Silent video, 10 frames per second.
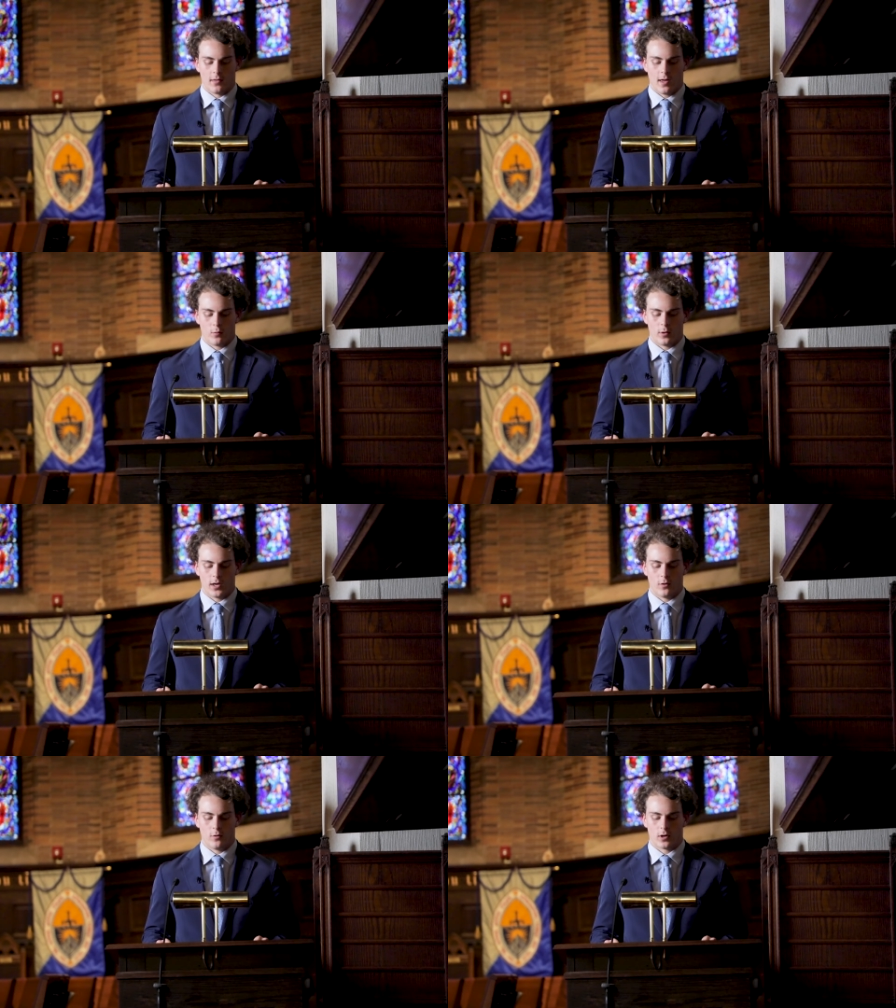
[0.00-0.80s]
that
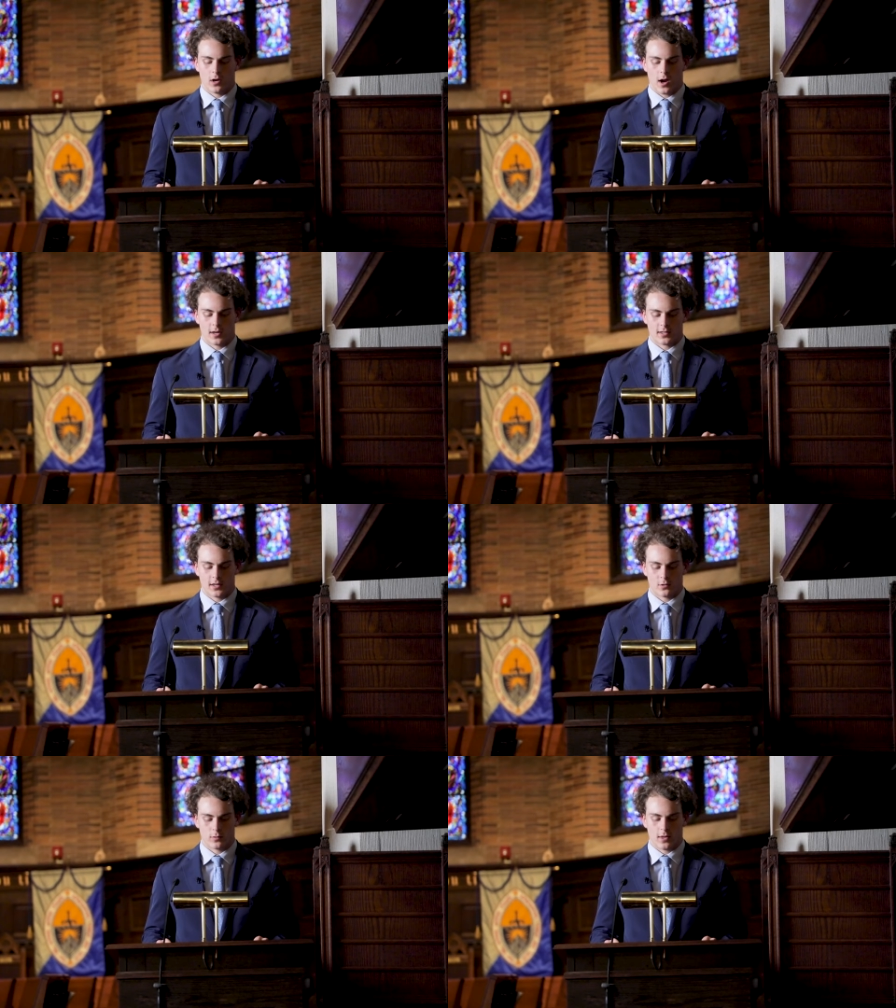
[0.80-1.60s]
we who cannot
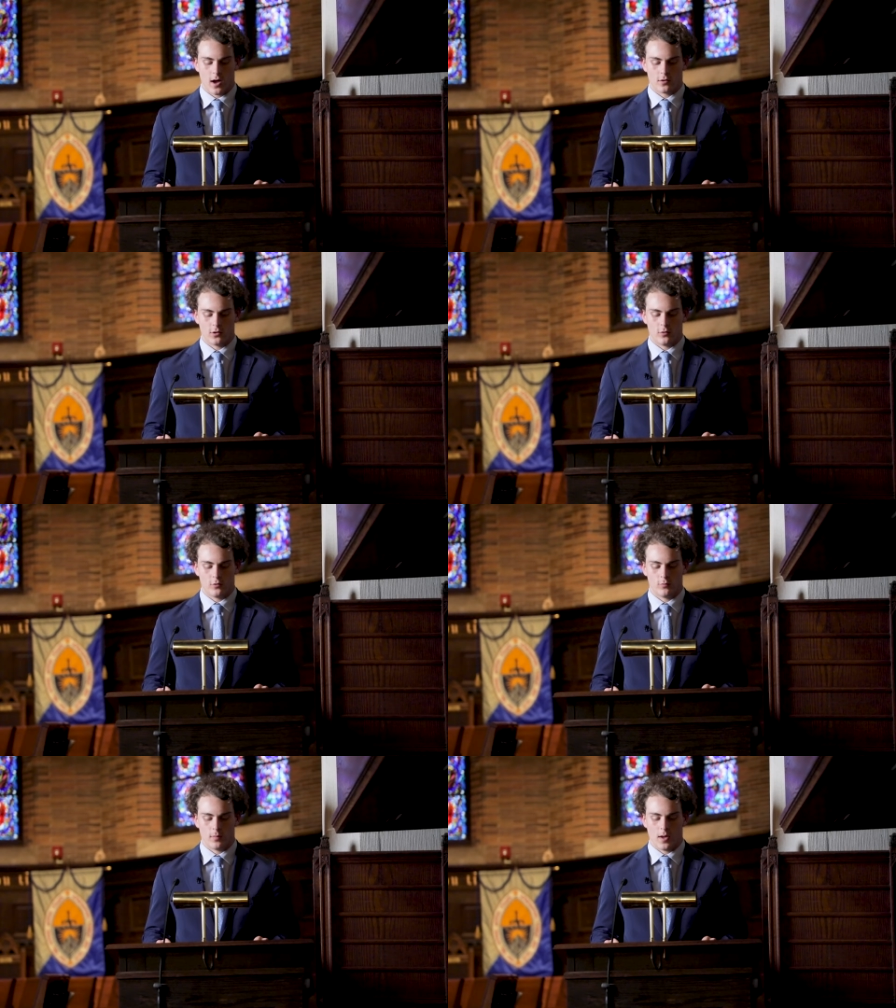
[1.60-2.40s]
exist without
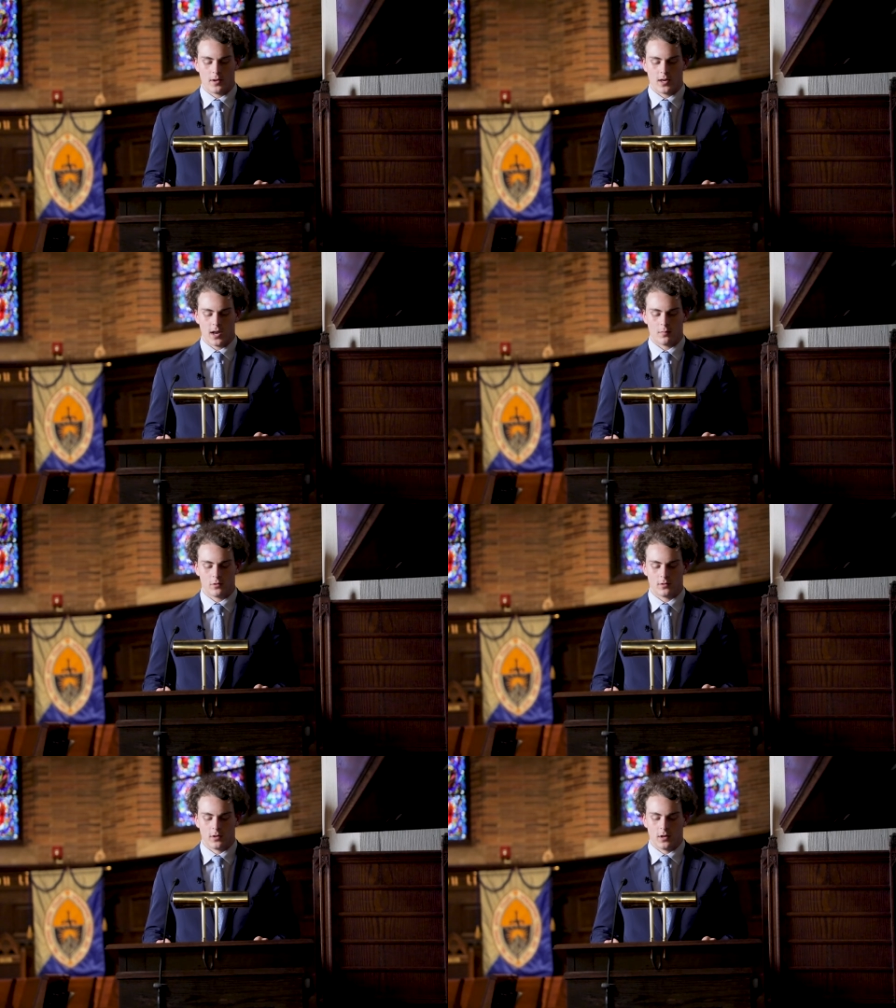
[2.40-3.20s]
you may be
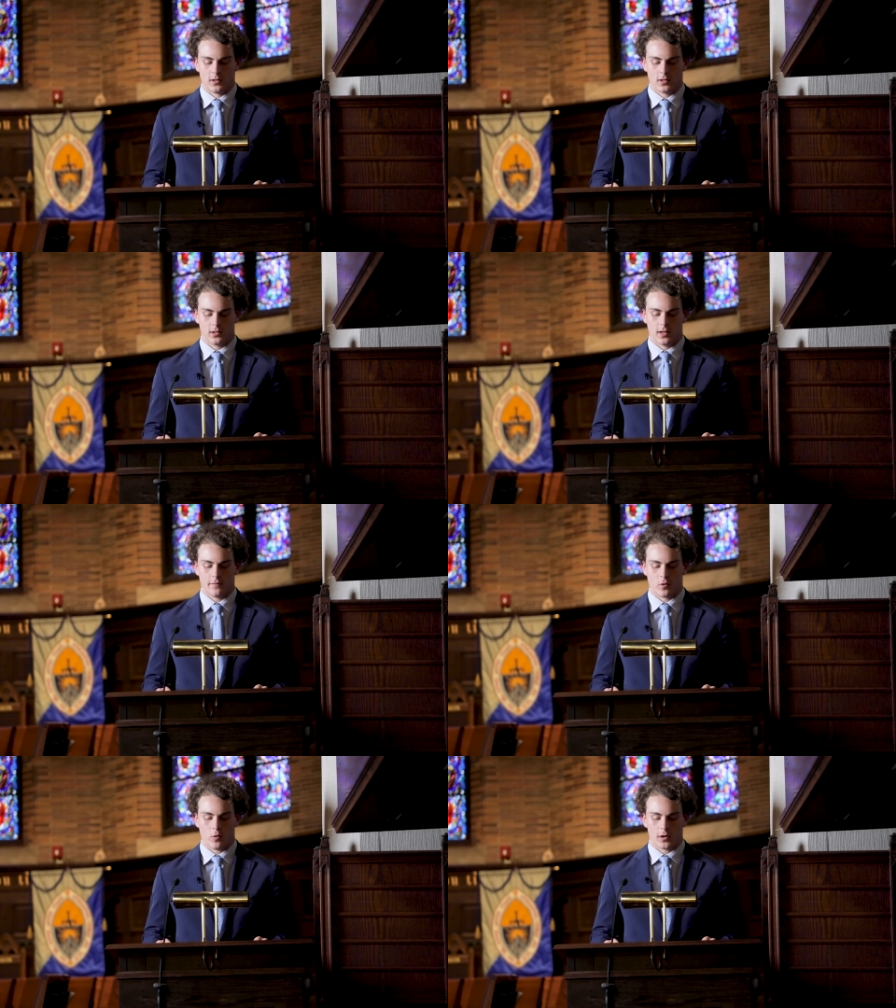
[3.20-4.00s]
enabled to
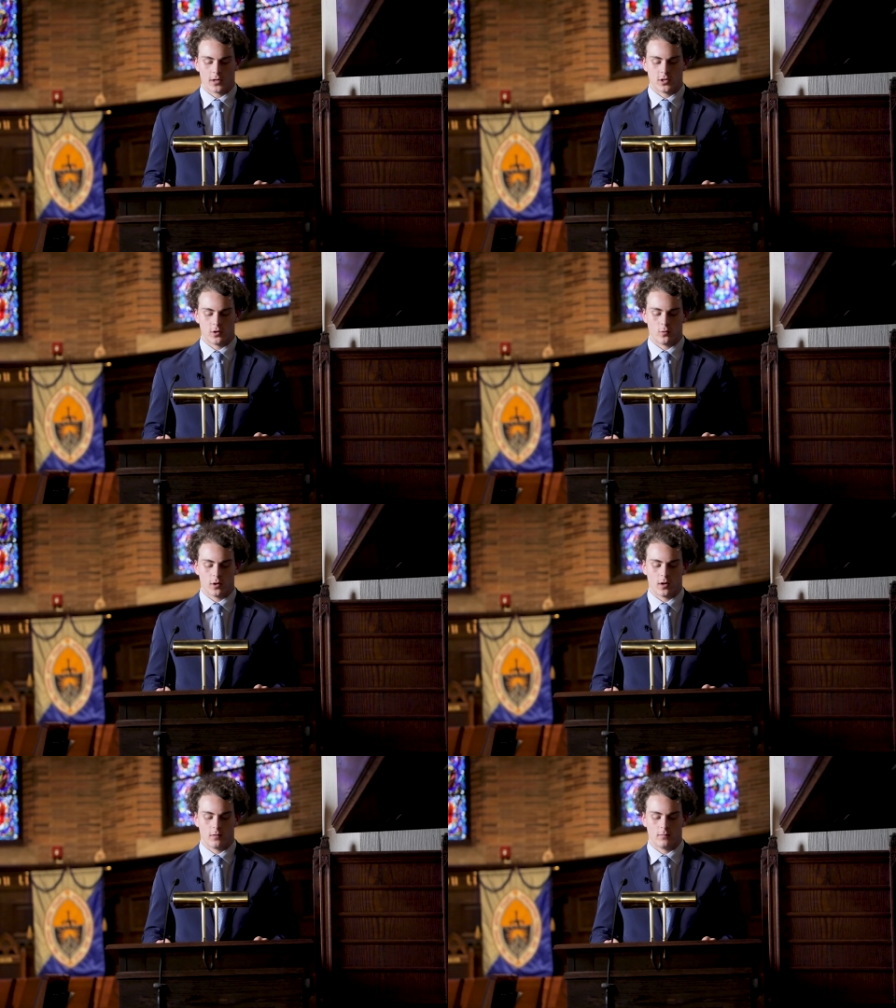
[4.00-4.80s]
live according to your
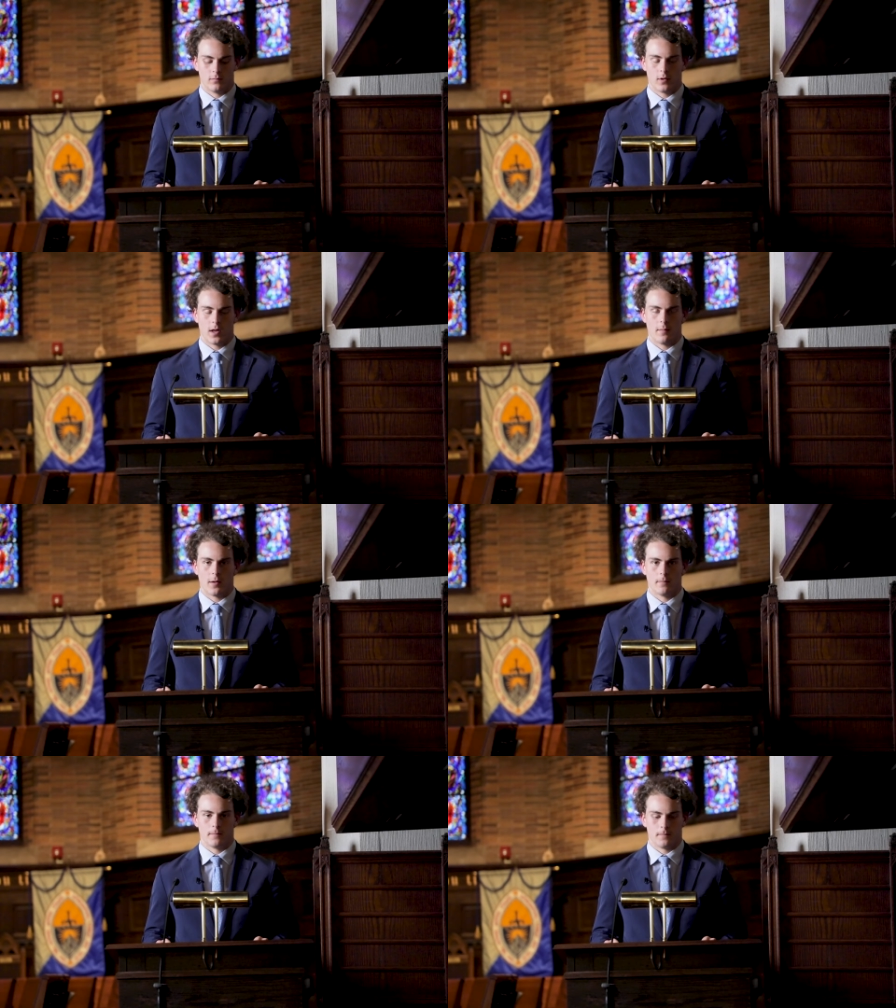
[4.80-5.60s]
will.
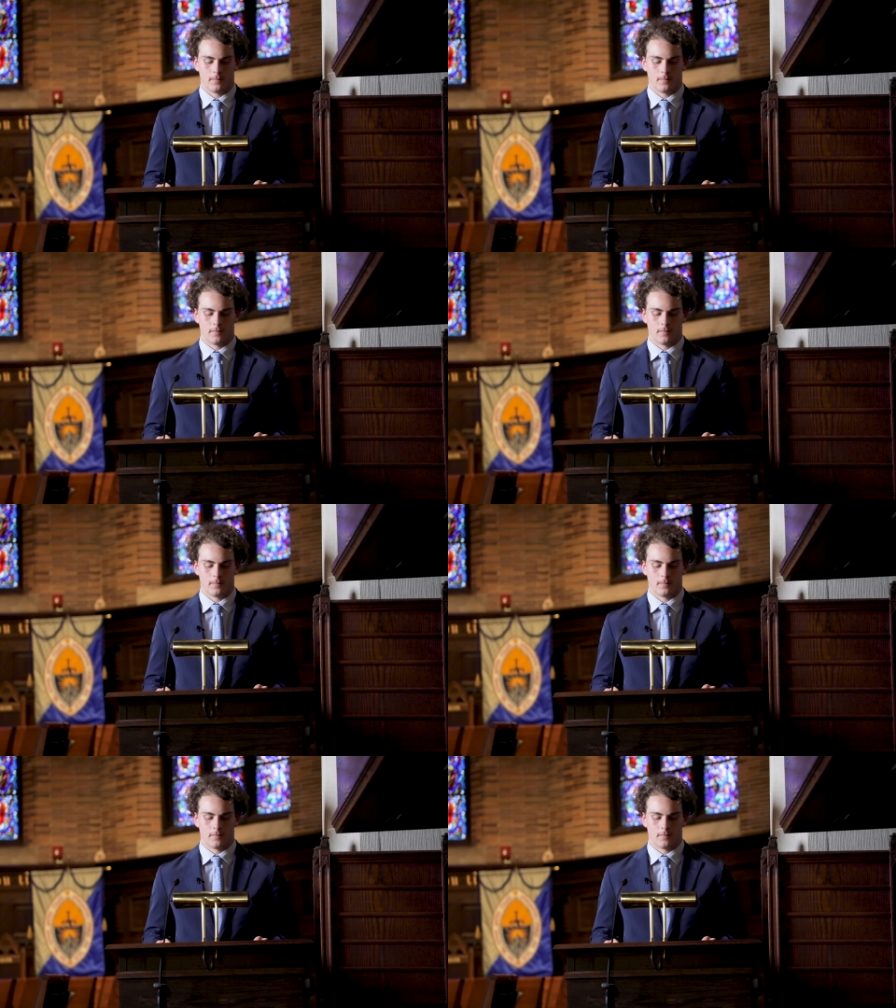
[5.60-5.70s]
Amen.